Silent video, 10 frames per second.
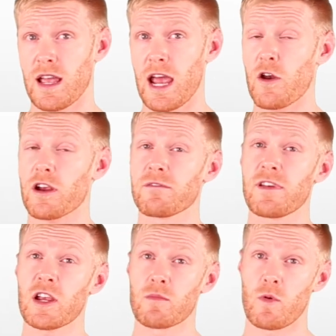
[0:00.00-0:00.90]
and are
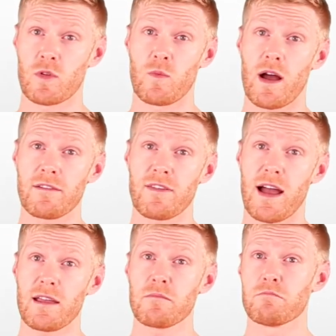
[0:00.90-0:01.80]
configurable with
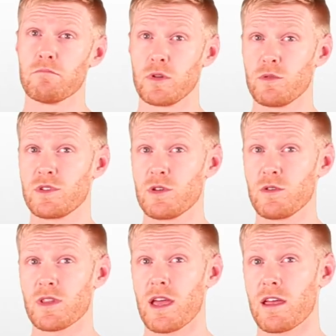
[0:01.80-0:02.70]
Wi-Fi,
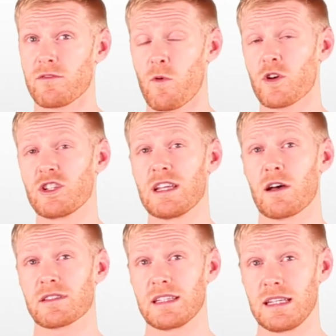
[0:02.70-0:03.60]
Bluetooth, and 4G
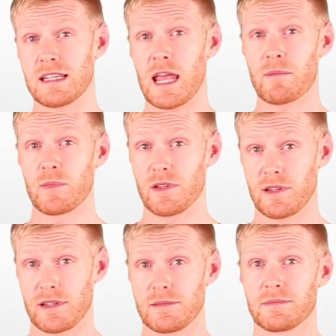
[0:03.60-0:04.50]
LTE
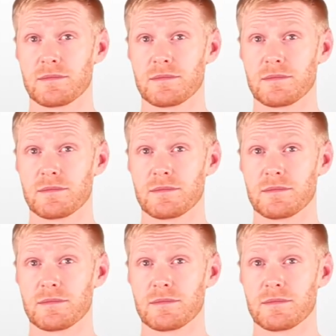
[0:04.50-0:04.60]
capability.